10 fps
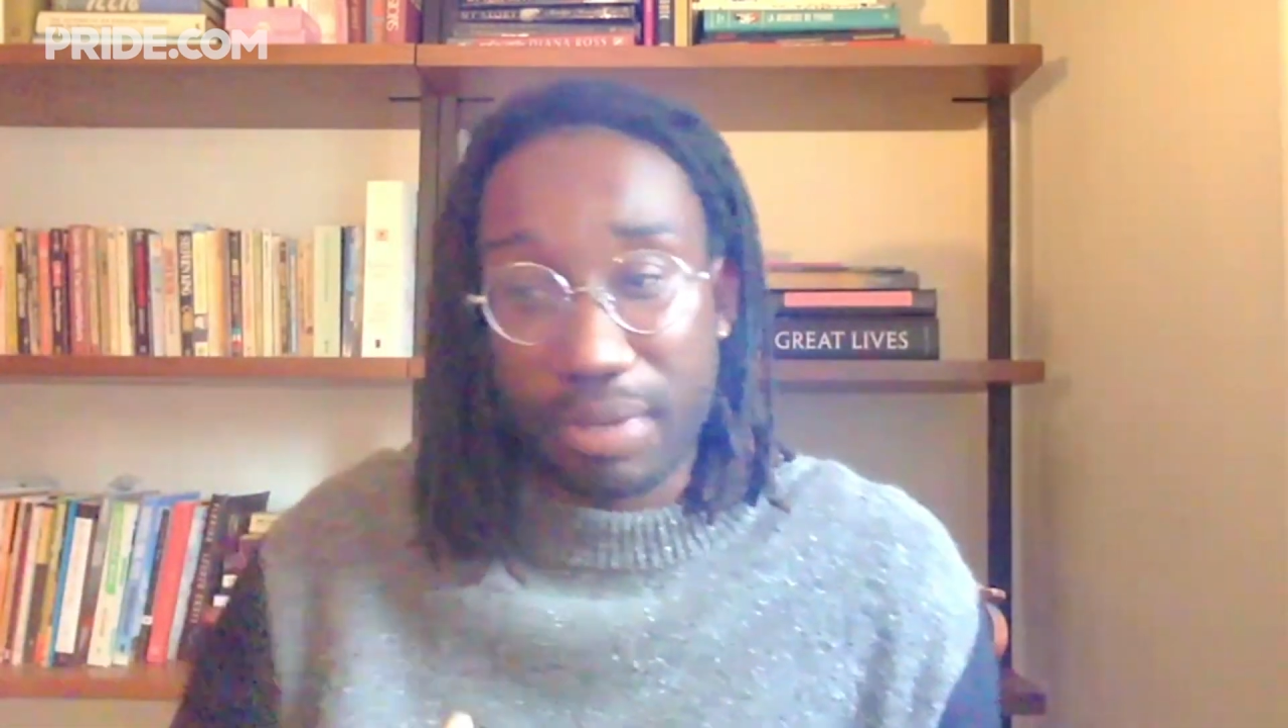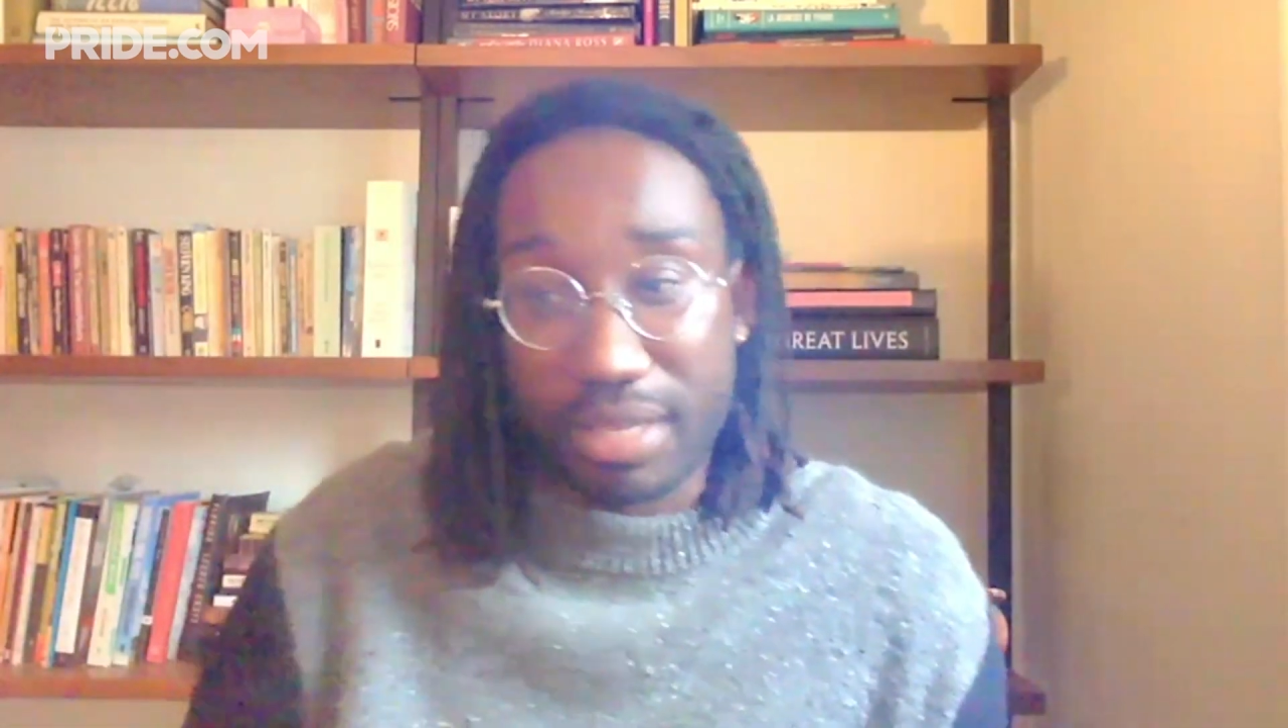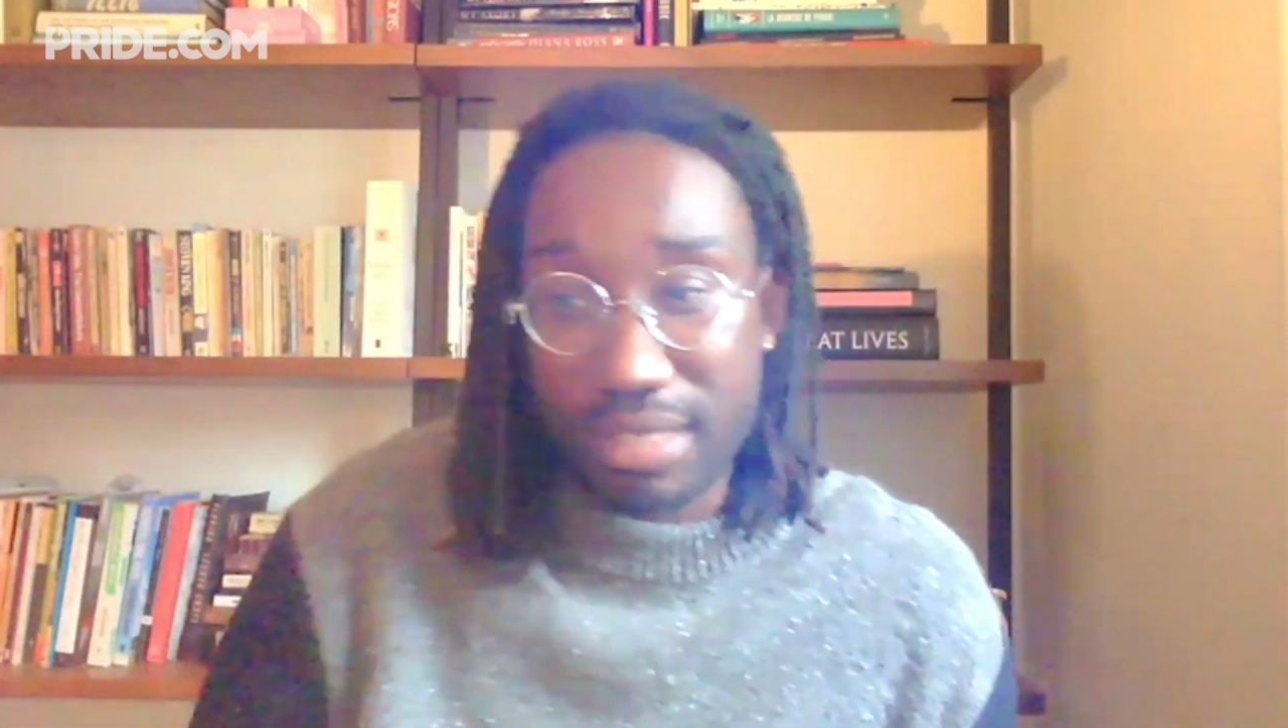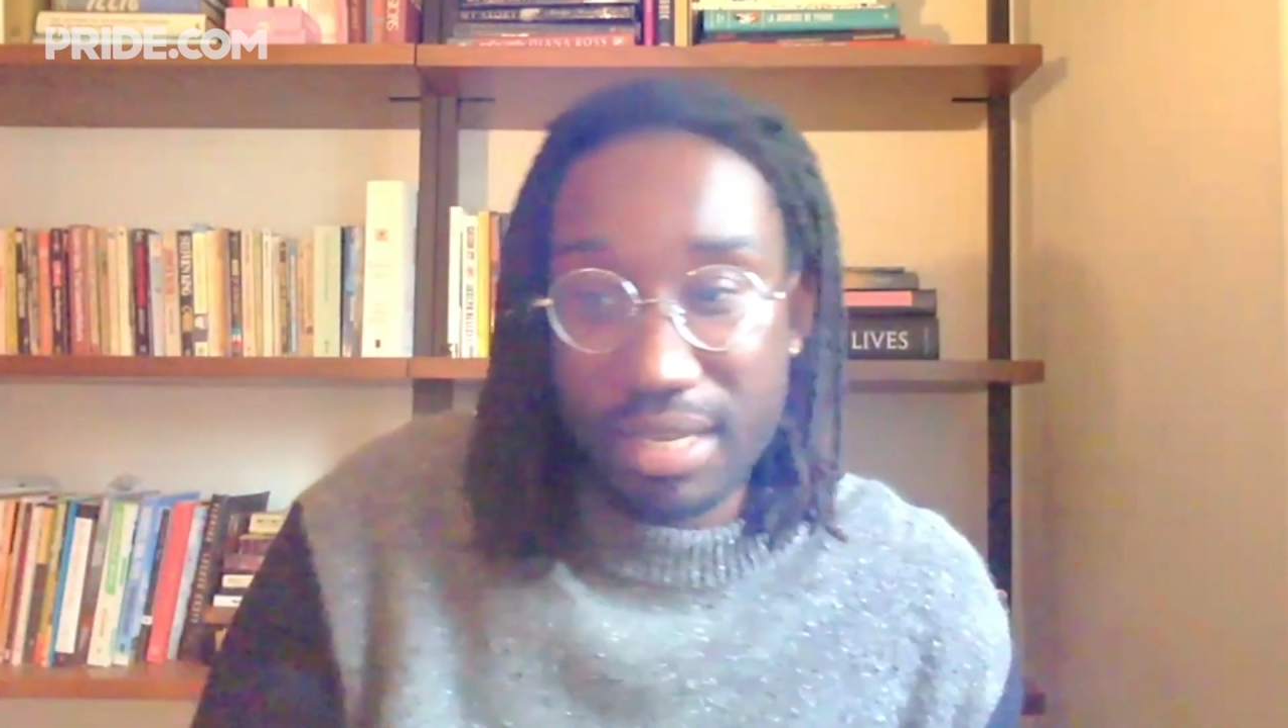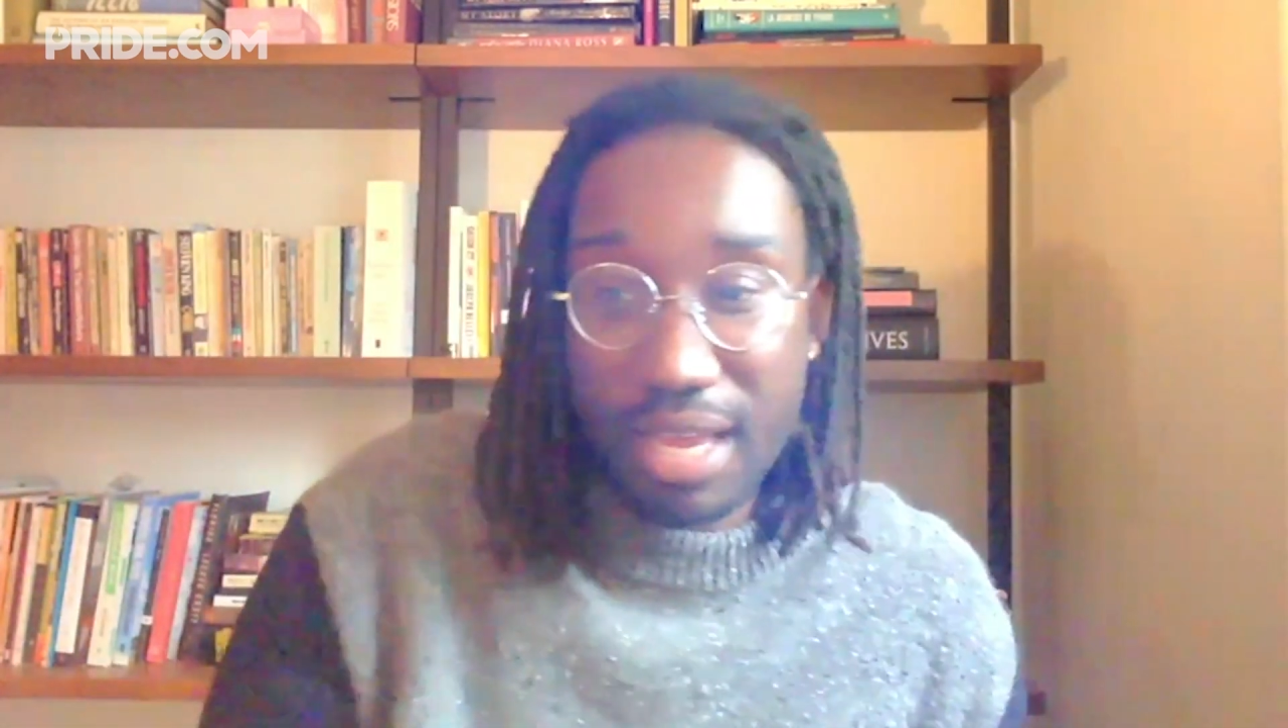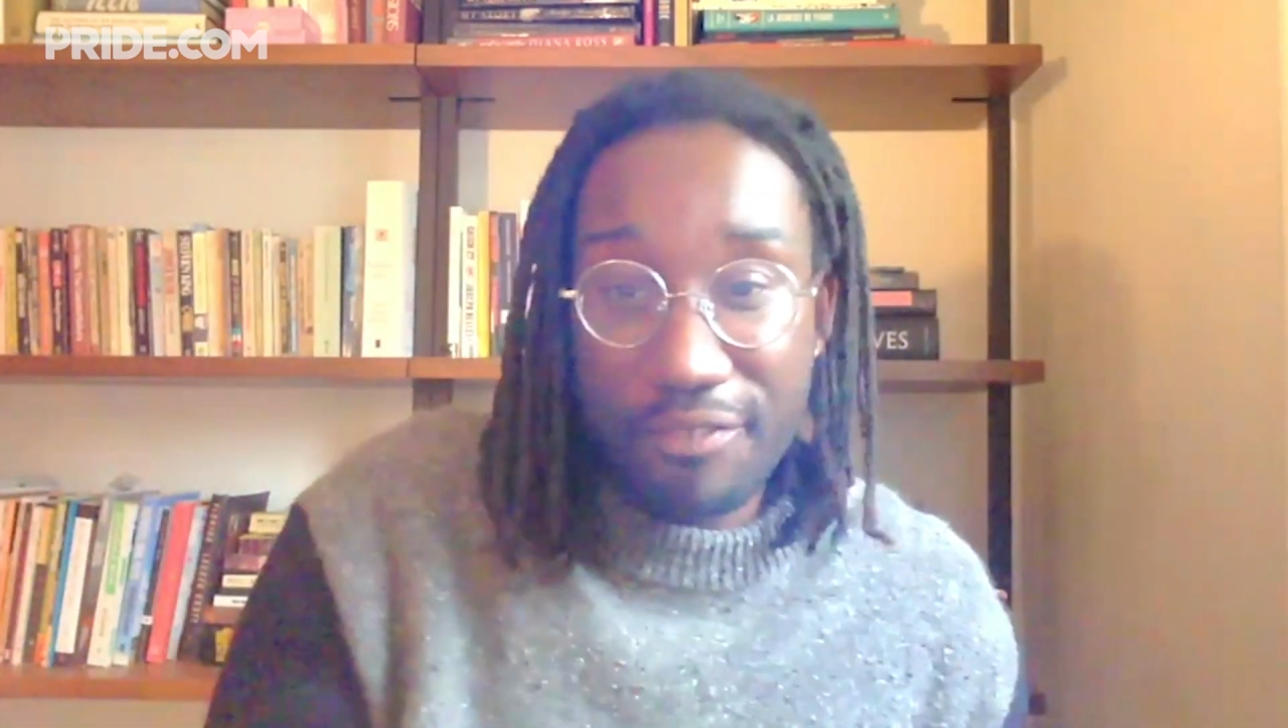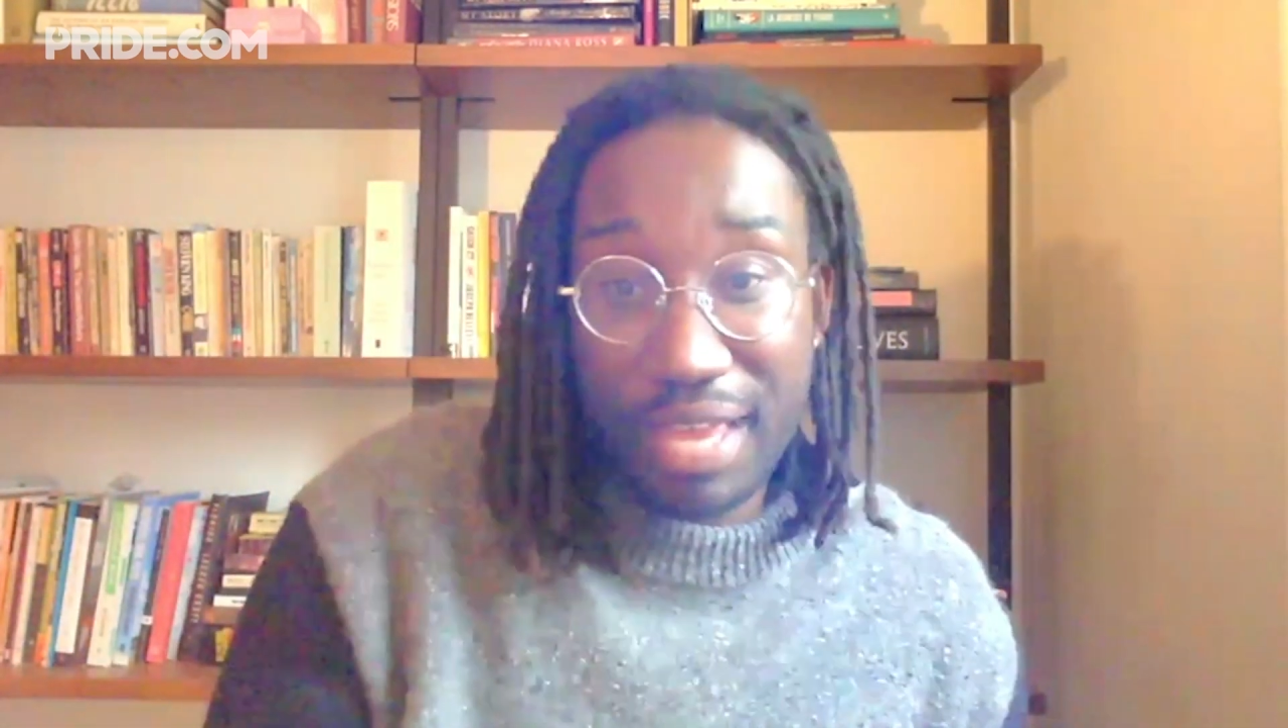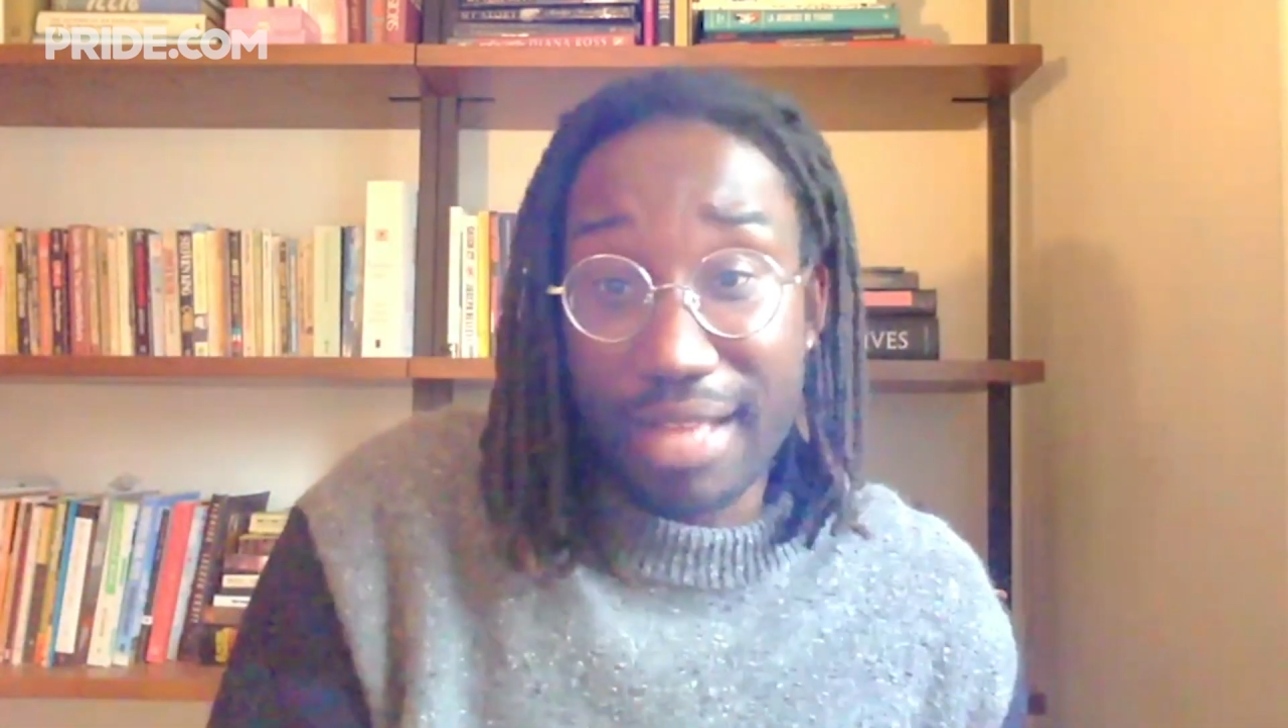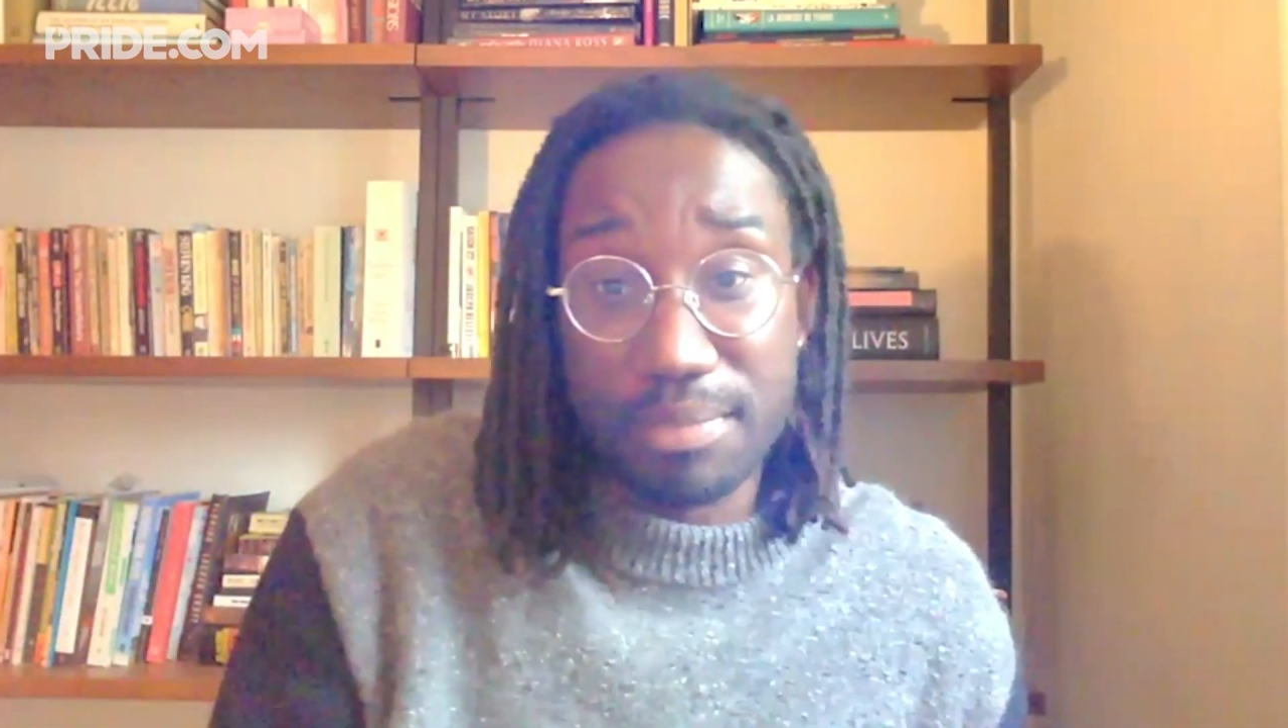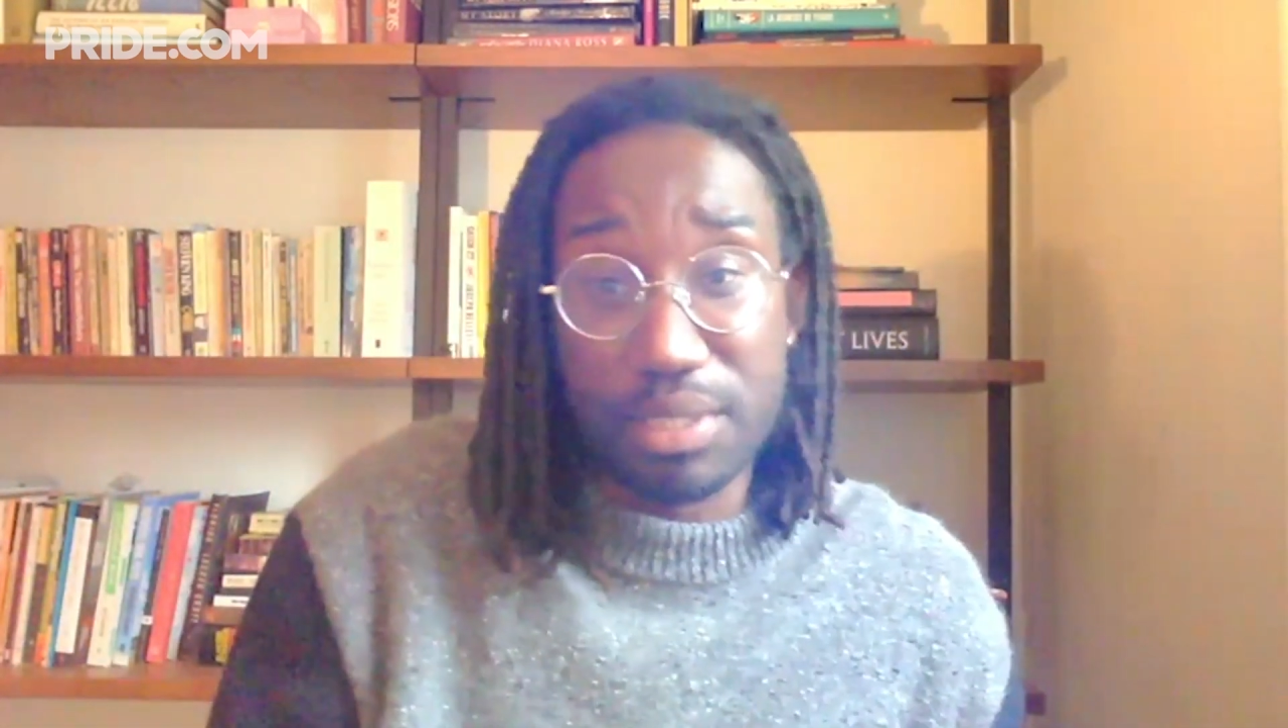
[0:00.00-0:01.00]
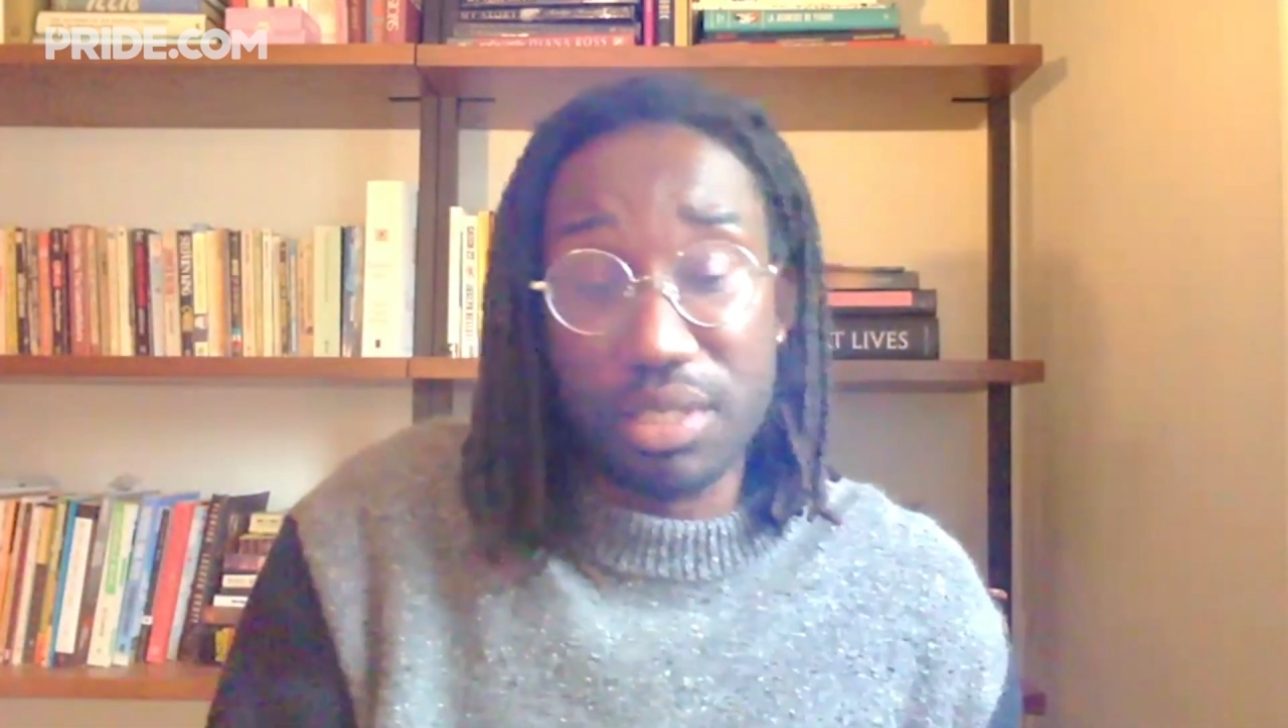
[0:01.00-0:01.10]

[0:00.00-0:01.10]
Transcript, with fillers: because if he had something